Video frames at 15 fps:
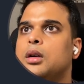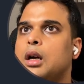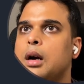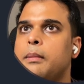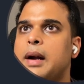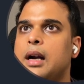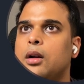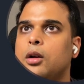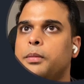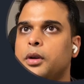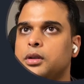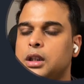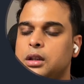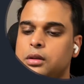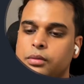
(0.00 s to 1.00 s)
command or
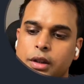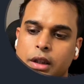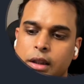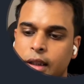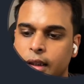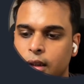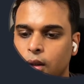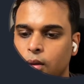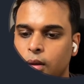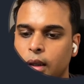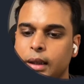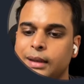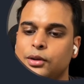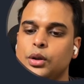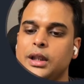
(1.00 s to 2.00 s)
process which has executed
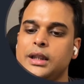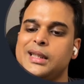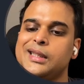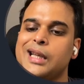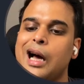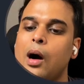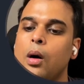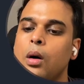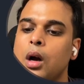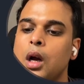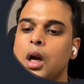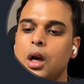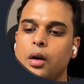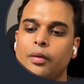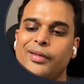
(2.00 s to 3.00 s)
it. So this is how
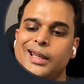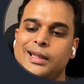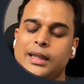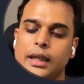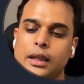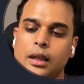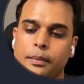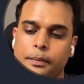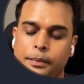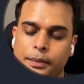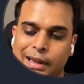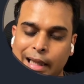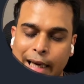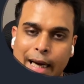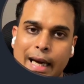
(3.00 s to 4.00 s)
we see the
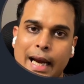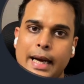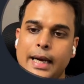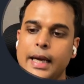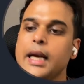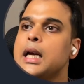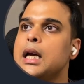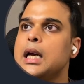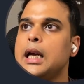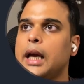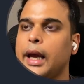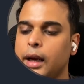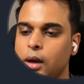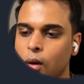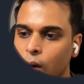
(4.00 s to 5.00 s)
thread ID
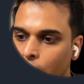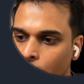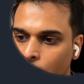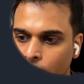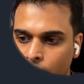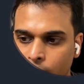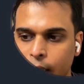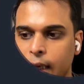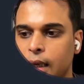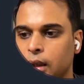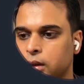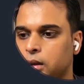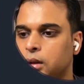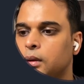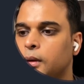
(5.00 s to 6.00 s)
in your
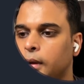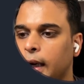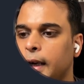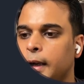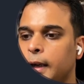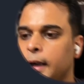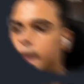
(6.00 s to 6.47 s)
Linux, right?